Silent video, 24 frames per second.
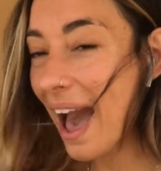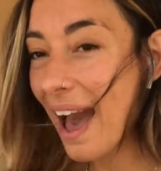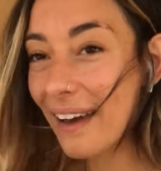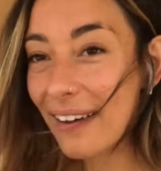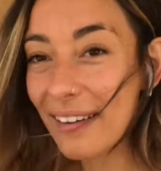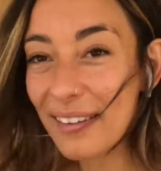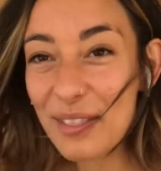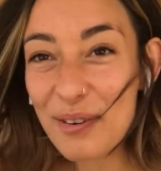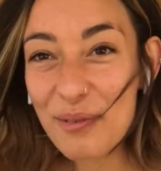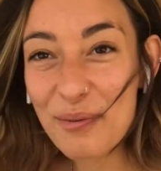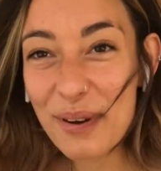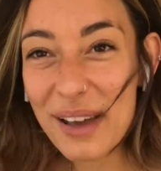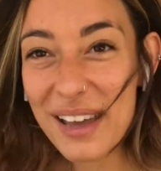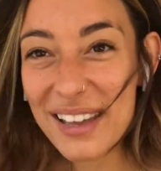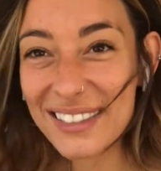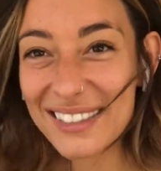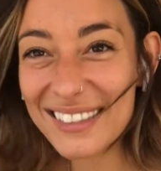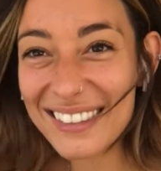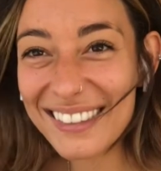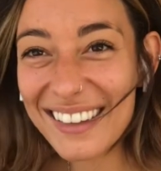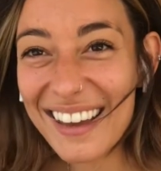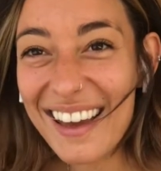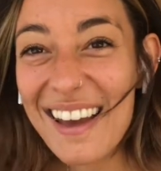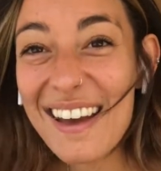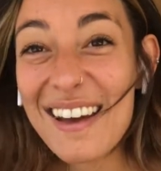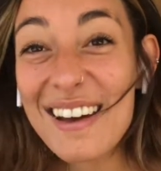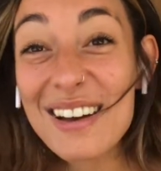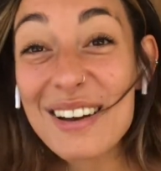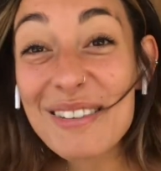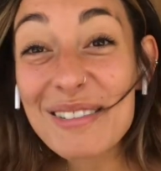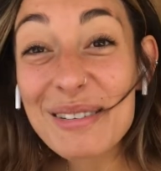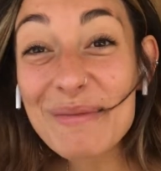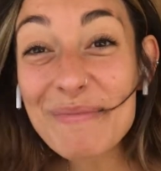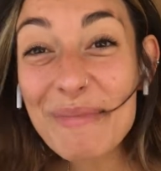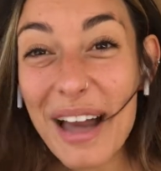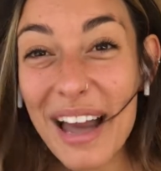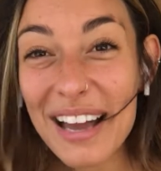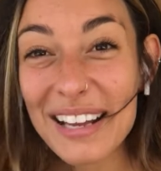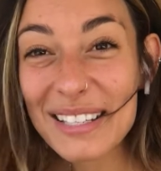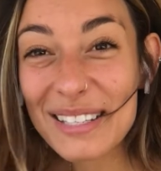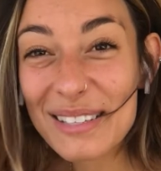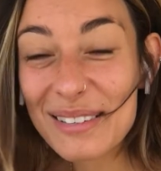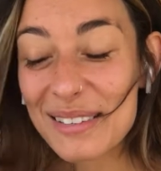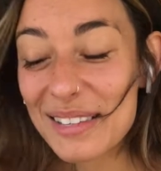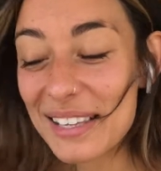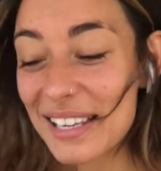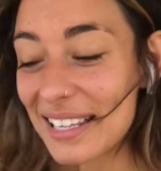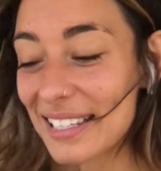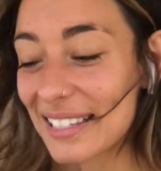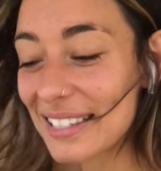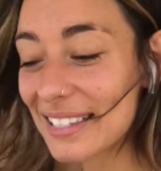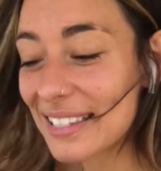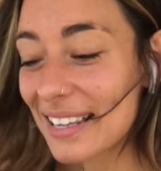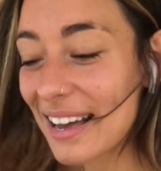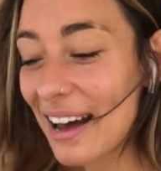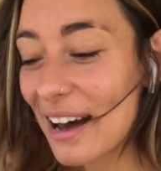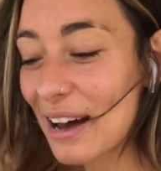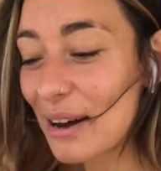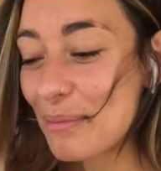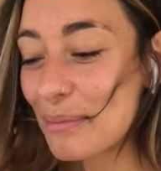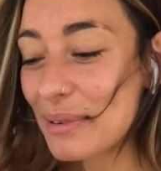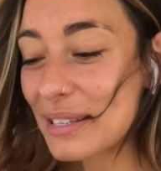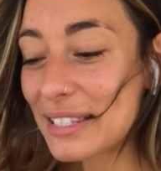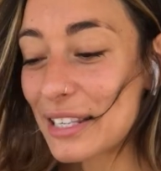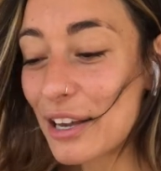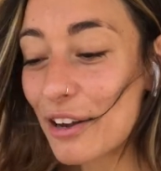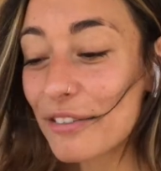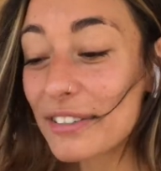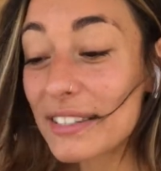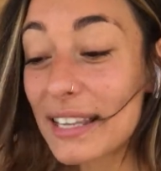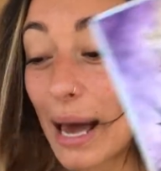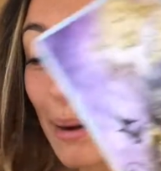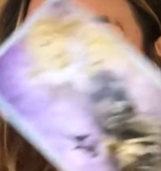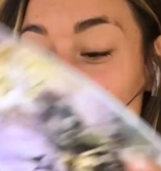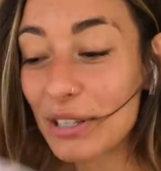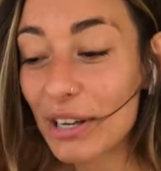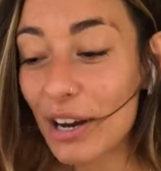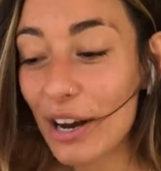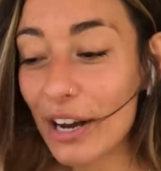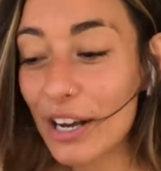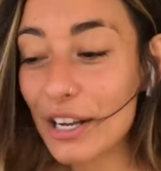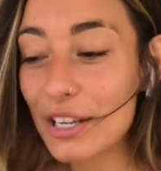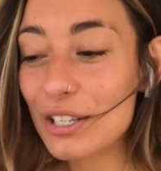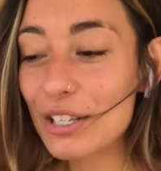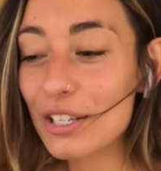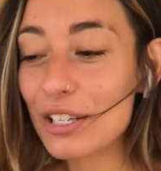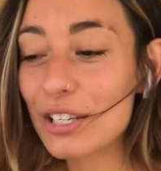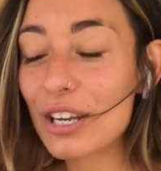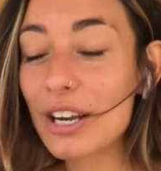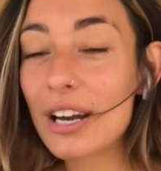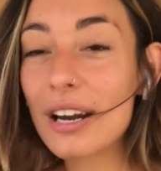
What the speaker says: the wind. Going back to this self-sabotage